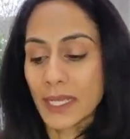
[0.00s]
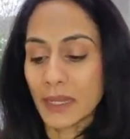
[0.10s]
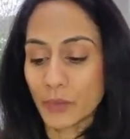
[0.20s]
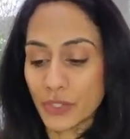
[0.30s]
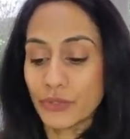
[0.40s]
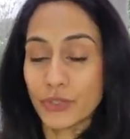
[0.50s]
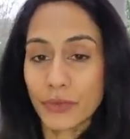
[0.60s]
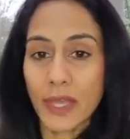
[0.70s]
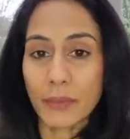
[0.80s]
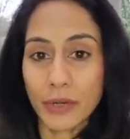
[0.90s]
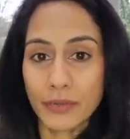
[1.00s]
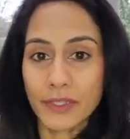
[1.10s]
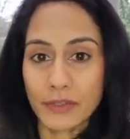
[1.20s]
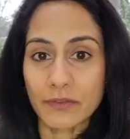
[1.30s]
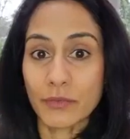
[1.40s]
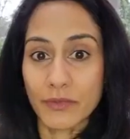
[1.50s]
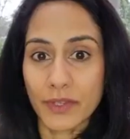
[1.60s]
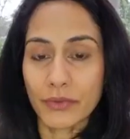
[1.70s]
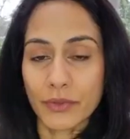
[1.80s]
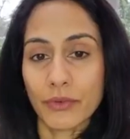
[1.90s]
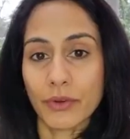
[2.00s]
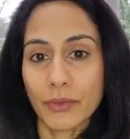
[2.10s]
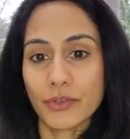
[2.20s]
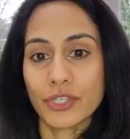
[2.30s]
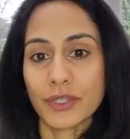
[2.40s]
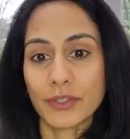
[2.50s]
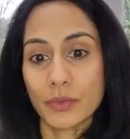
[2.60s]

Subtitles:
And when you do that process of moving through your emotions,